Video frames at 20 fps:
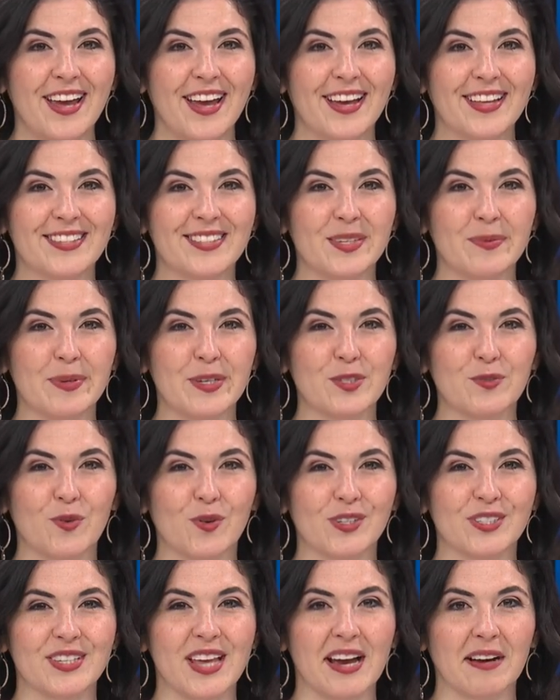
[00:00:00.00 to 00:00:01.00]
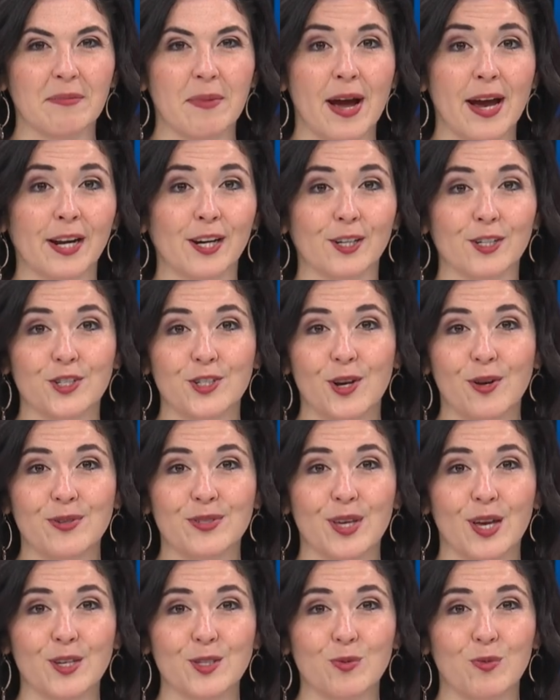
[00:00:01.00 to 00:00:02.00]
and CBS4's Zach Myers
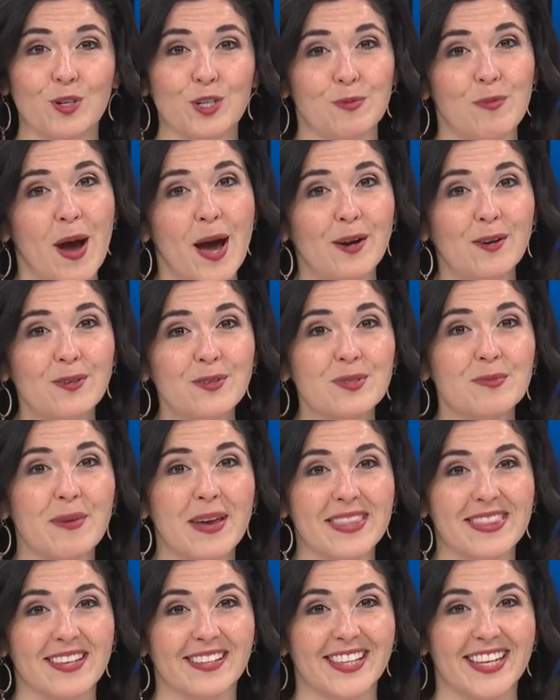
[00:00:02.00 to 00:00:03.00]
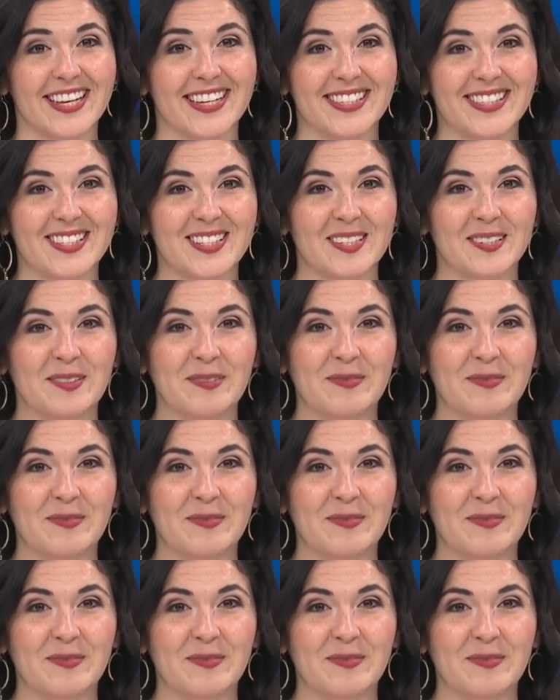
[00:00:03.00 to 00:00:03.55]
shows us which models made the list.